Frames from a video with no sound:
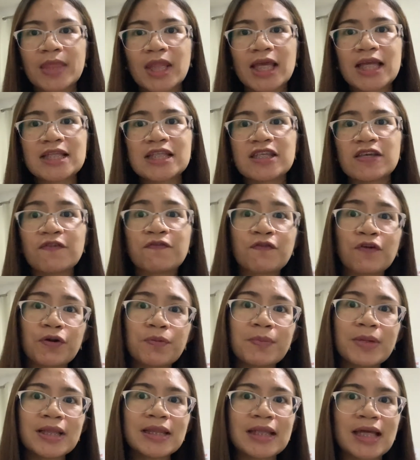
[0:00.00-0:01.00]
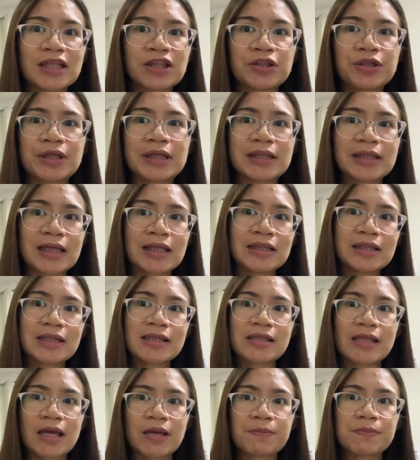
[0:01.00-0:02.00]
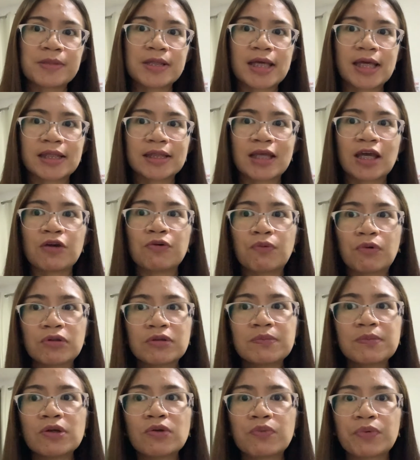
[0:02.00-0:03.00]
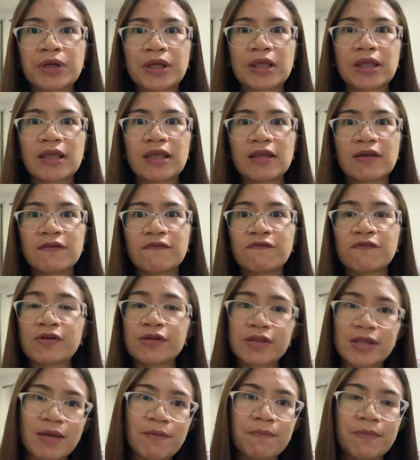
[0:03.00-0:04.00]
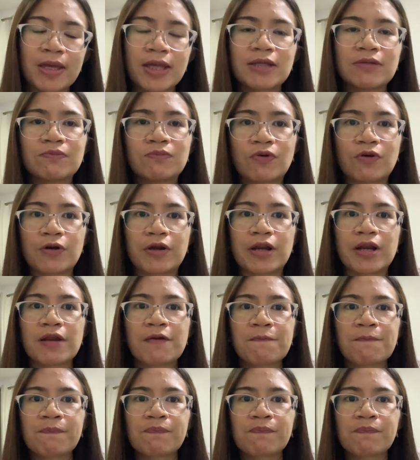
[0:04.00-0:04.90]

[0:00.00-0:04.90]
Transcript: It's a formal letter telling them that I won't be working for them anymore